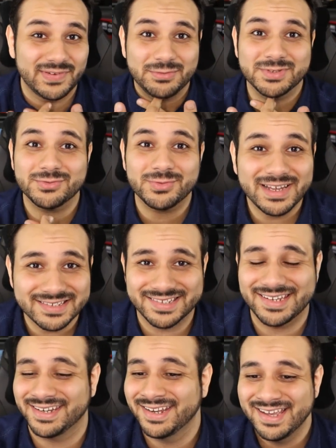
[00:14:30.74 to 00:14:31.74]
if he was
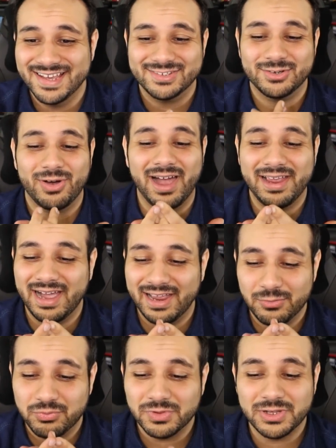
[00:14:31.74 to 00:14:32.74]
arrested. So
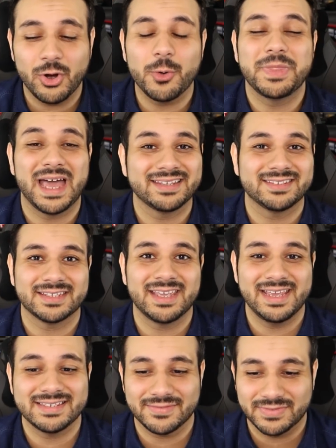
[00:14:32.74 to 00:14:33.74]
I really hope that's the
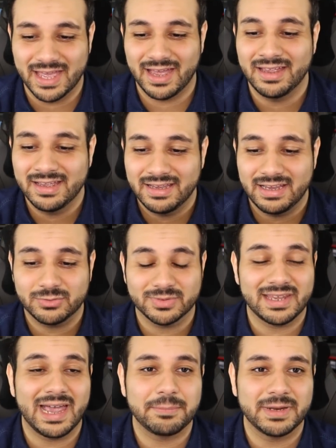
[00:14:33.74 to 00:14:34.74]
case, if that is
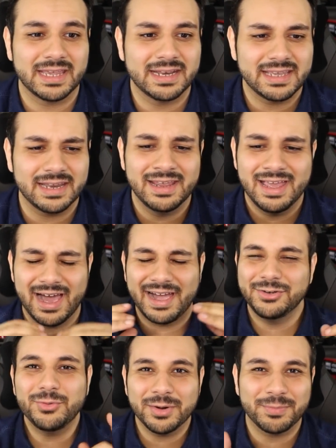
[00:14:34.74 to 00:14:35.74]
what's happening. And again,
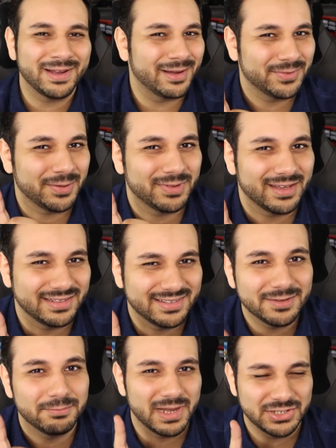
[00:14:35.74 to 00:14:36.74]
I do want to bring up something I
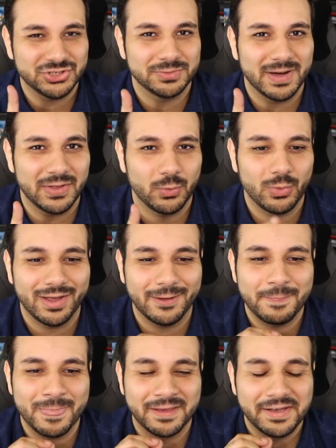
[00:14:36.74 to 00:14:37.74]
did mention, by the
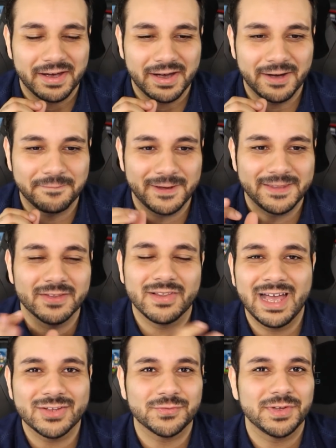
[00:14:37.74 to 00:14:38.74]
way. In the
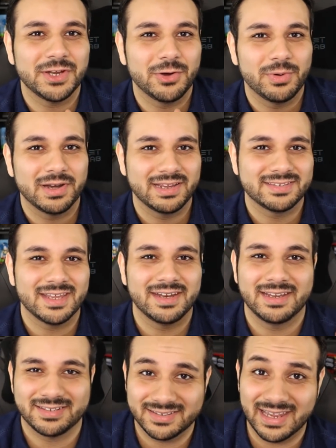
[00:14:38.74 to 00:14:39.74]
last video, when I
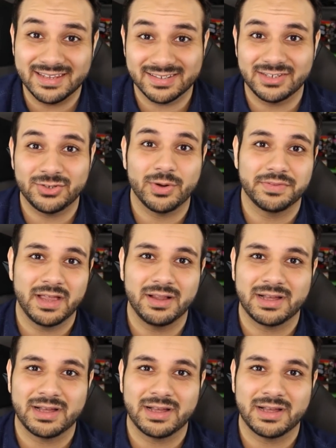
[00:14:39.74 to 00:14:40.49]
said it says SA2 on the